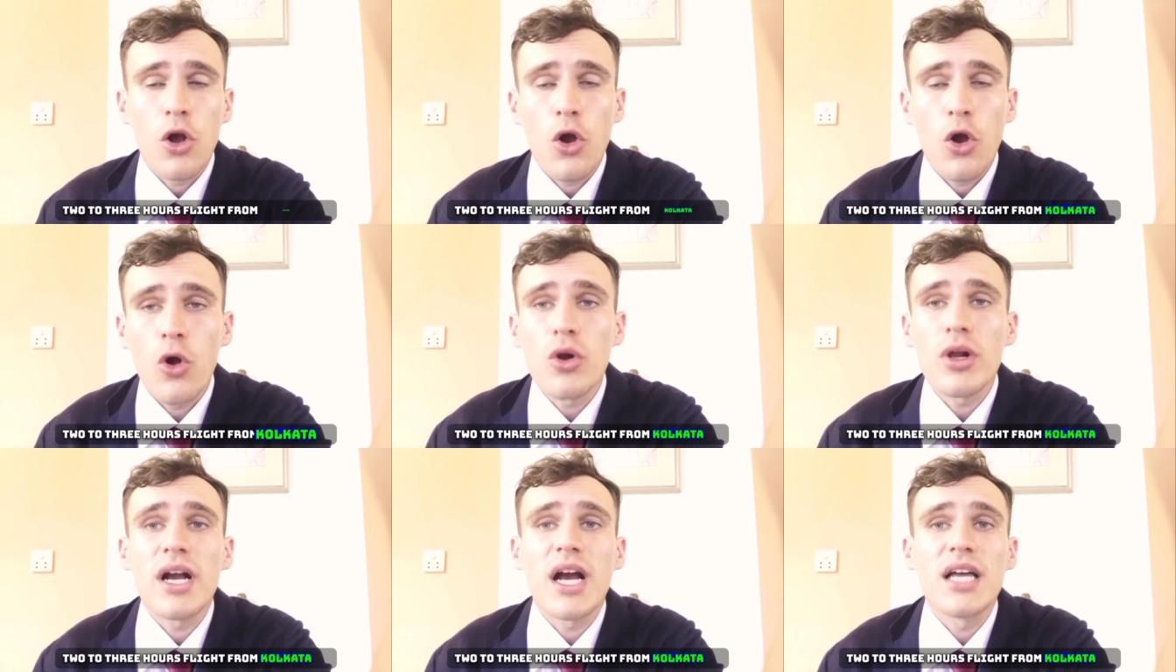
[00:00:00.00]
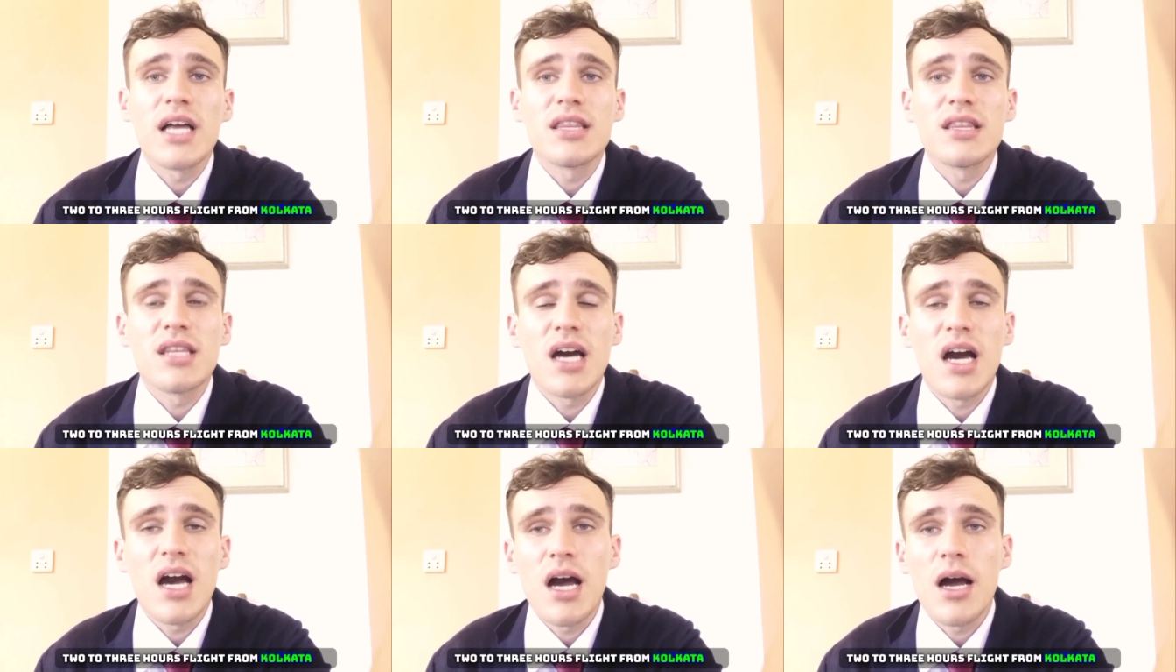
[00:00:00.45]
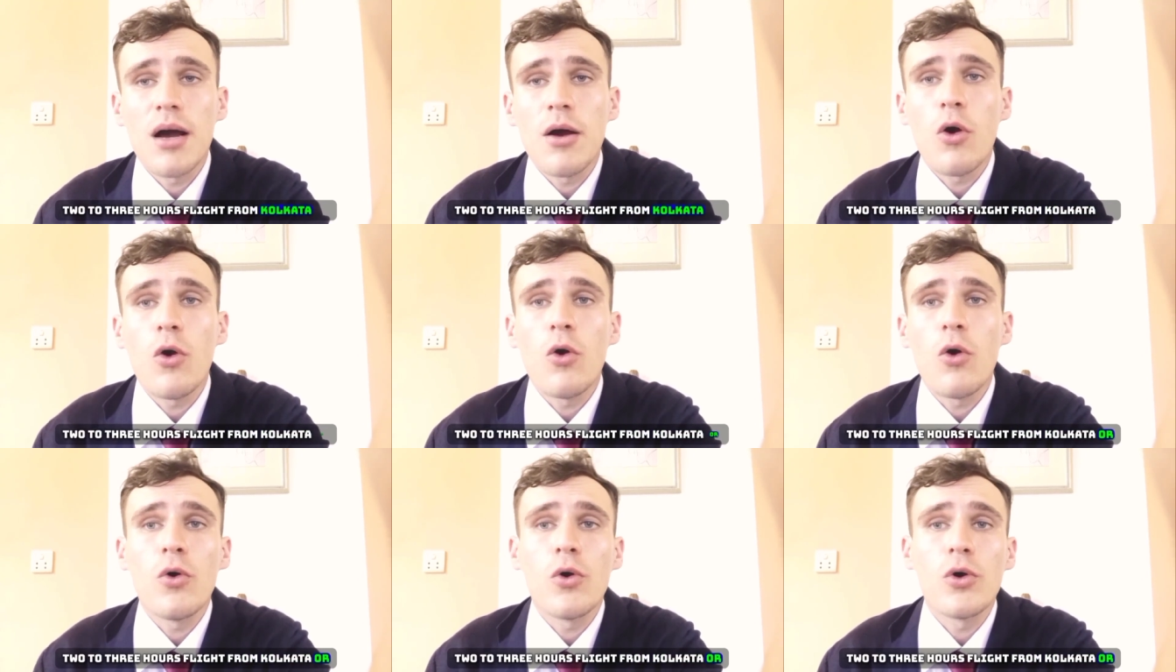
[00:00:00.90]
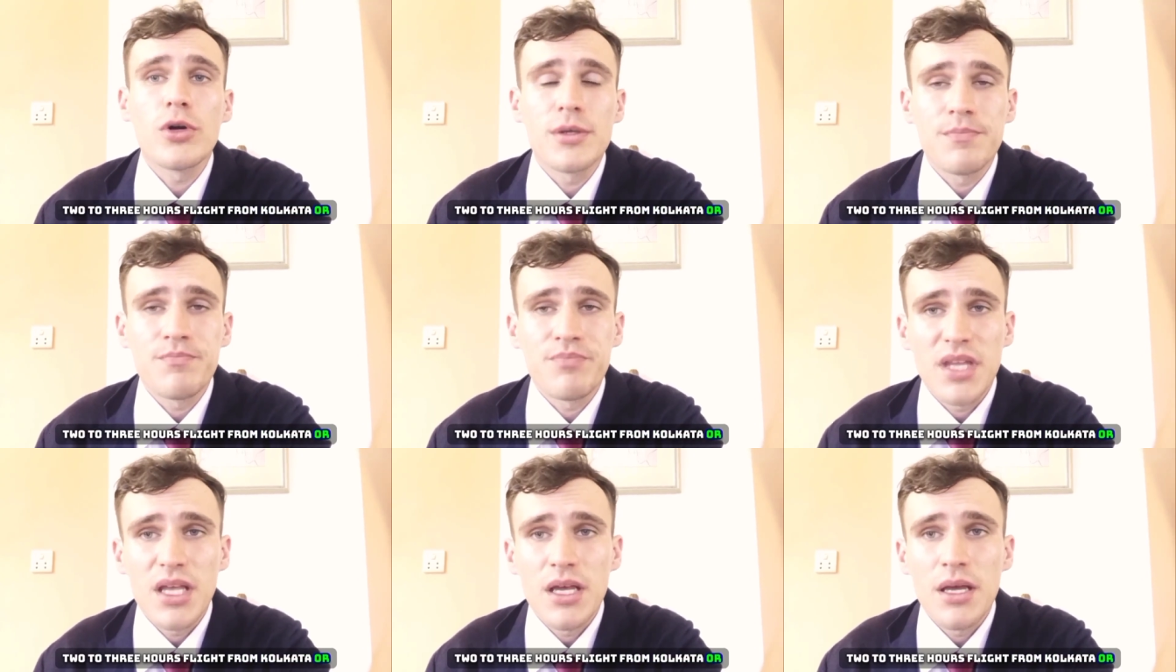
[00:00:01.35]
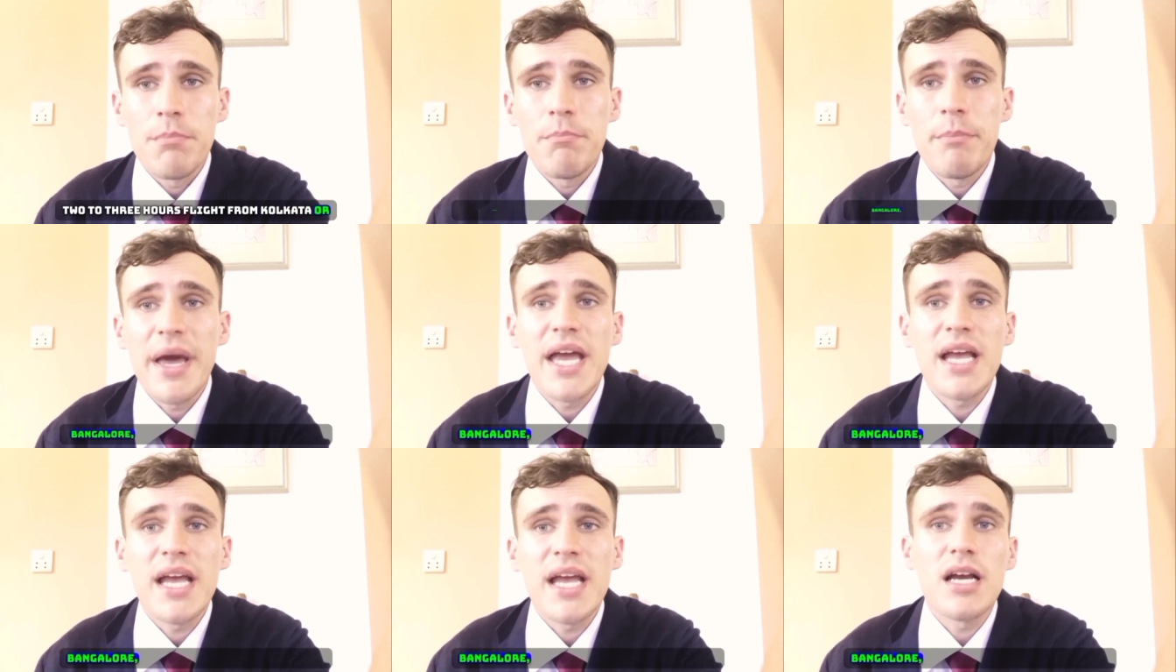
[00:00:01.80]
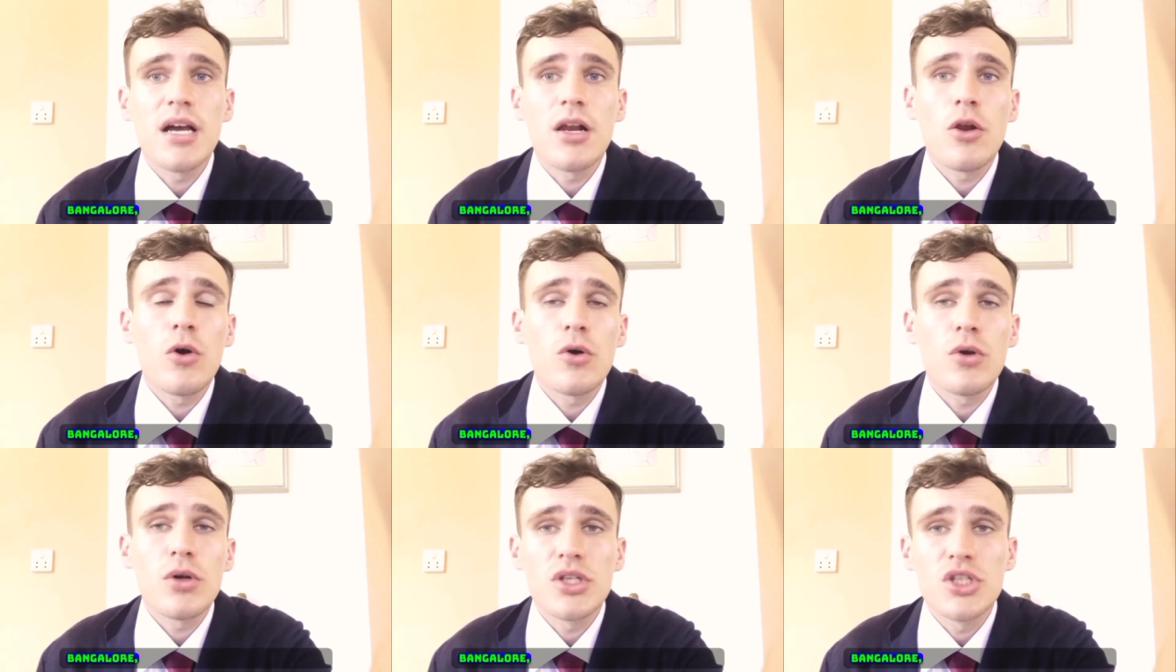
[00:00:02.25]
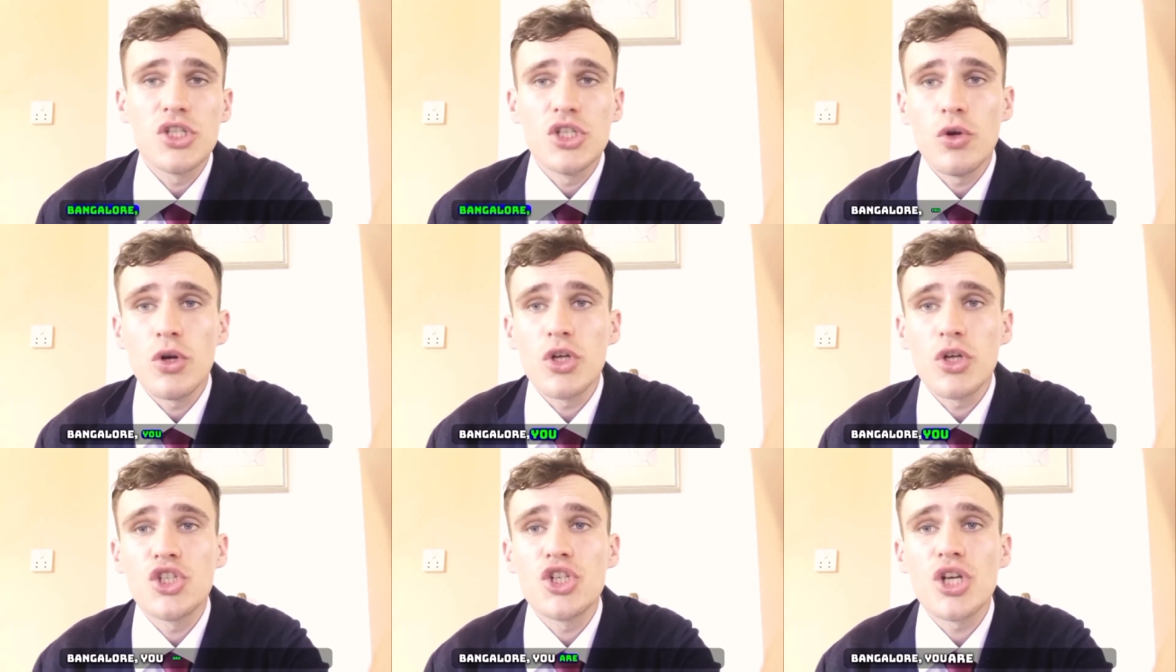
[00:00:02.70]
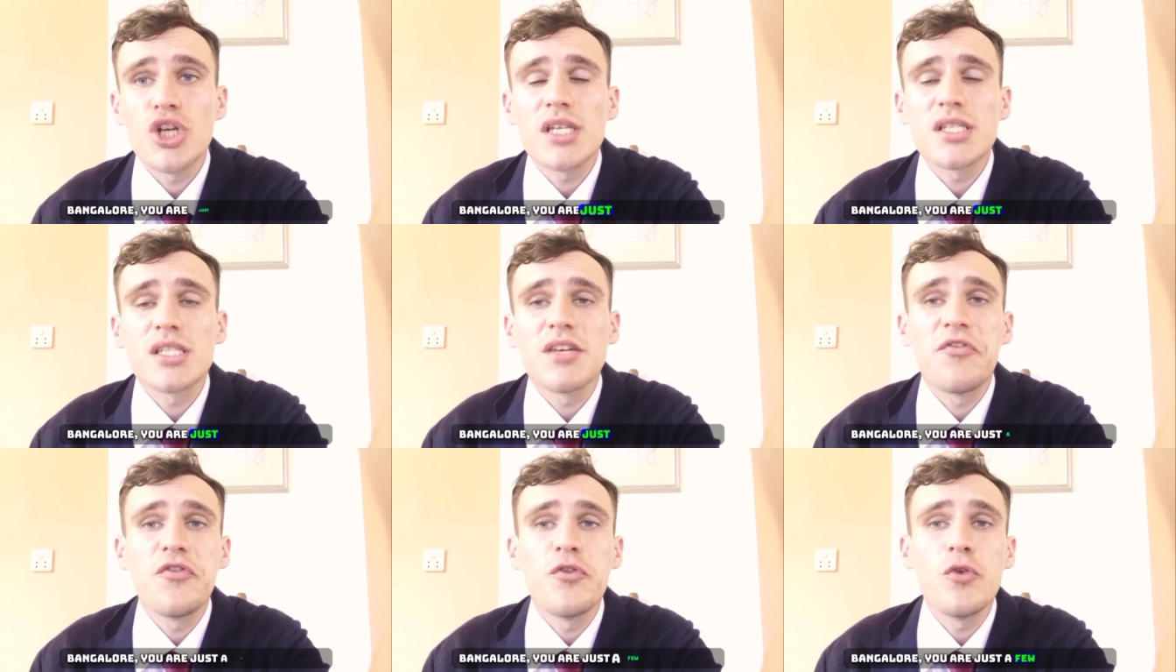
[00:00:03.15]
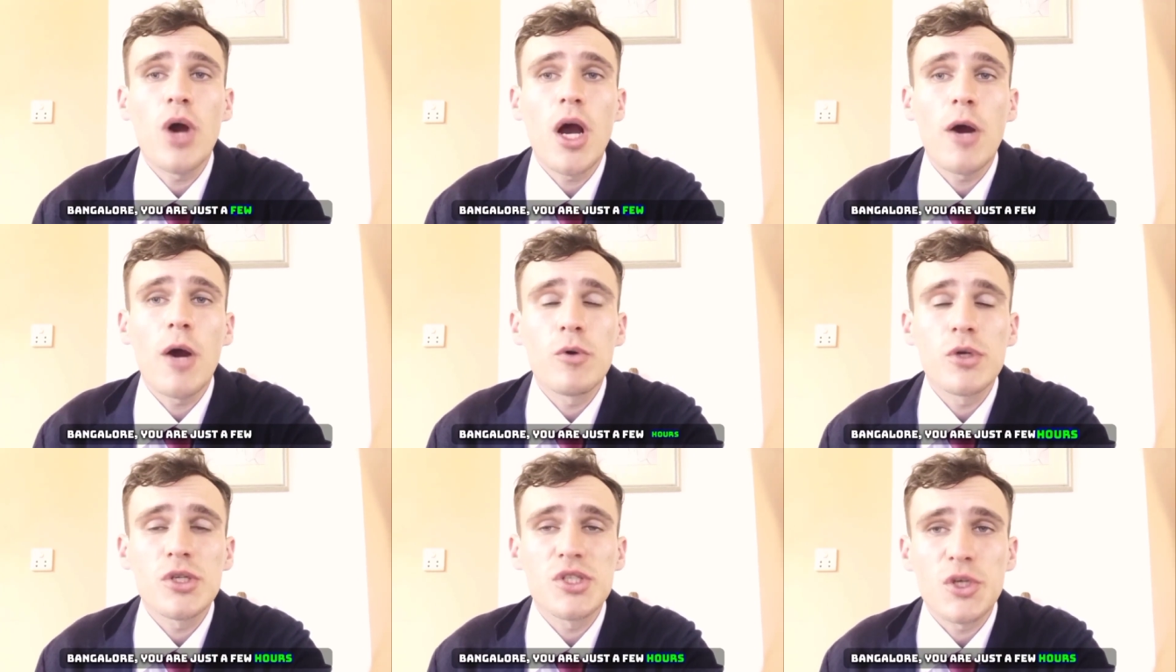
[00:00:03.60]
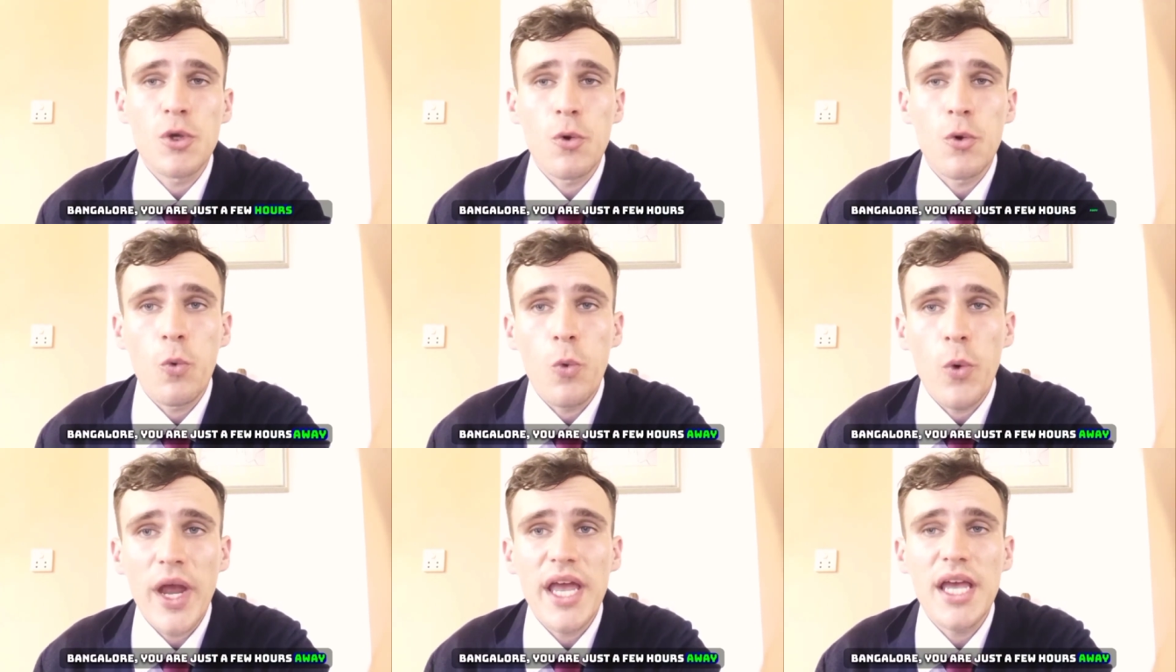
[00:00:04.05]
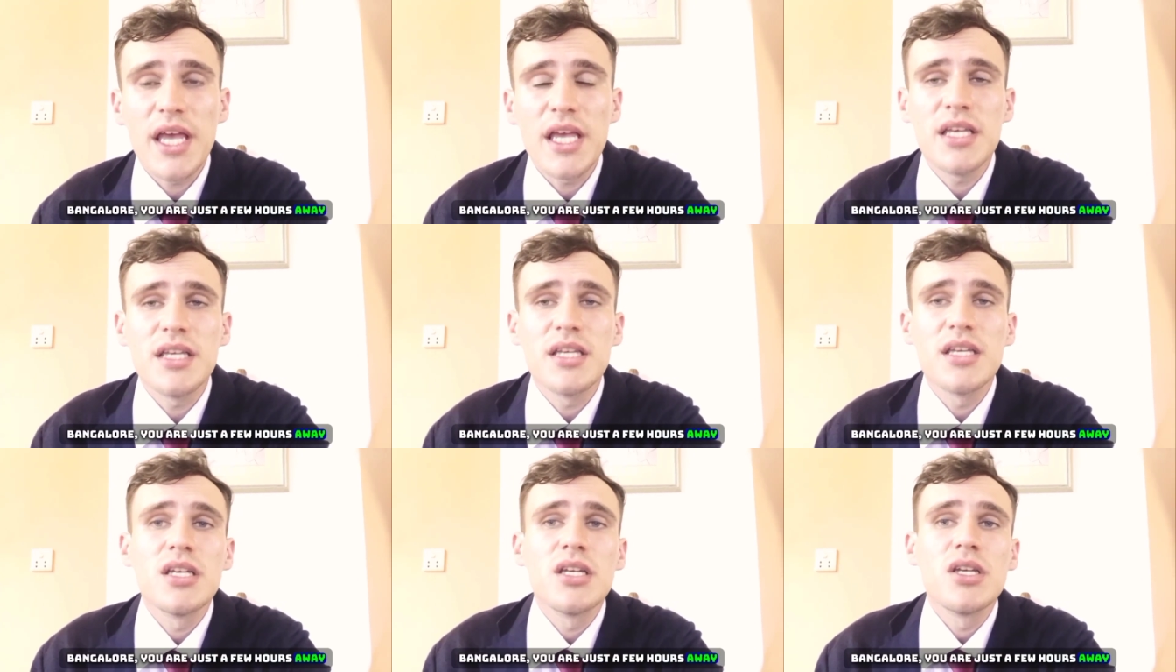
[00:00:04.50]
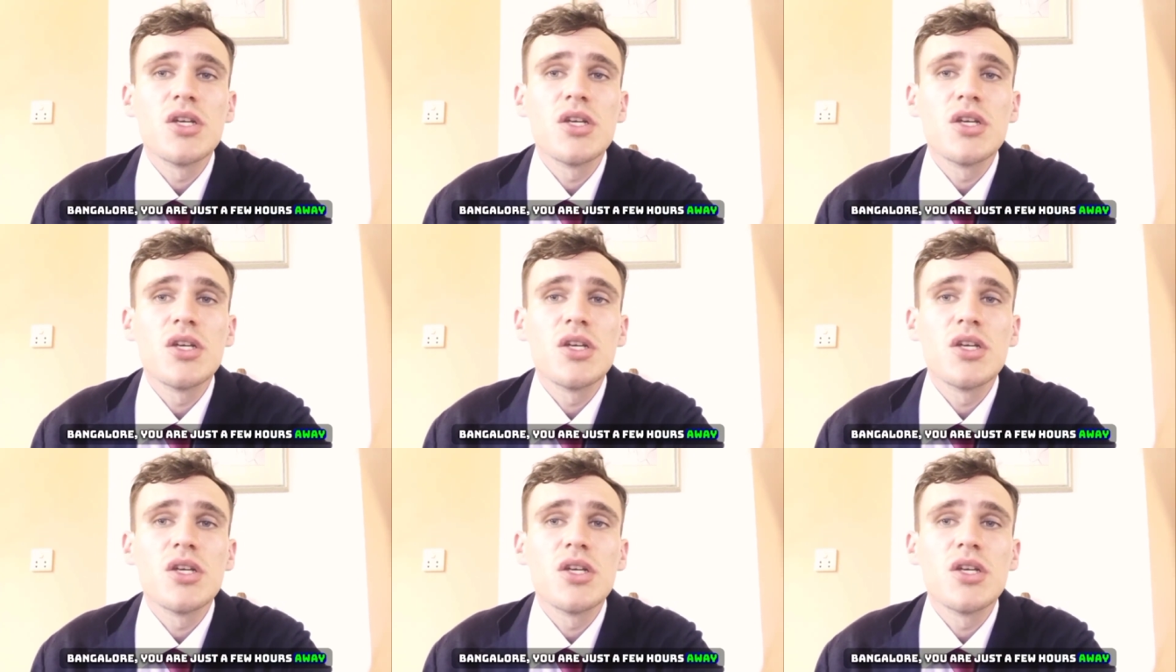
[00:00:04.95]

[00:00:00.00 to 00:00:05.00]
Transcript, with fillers: Kolkata or Bangalore, you're just a few hours away.